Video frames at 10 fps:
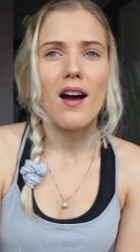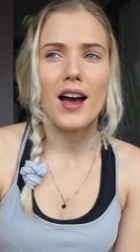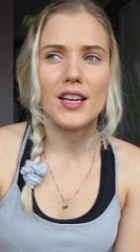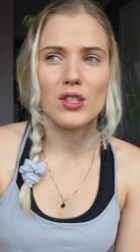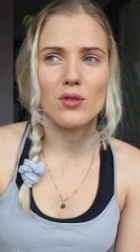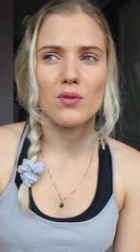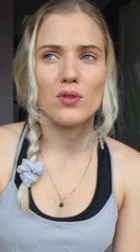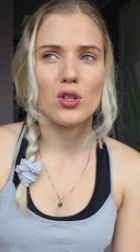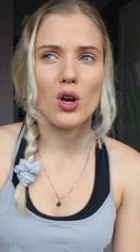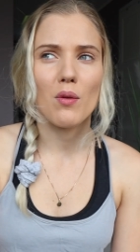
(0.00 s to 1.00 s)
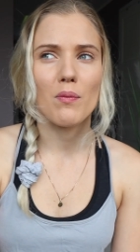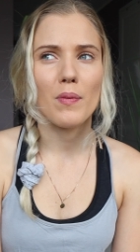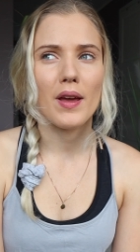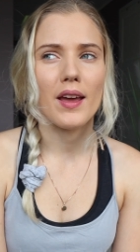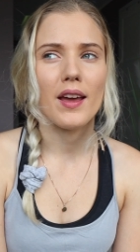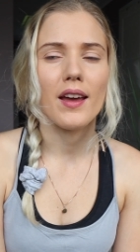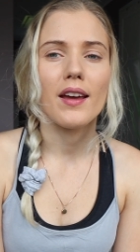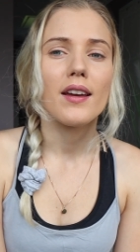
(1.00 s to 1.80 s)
I do some uh,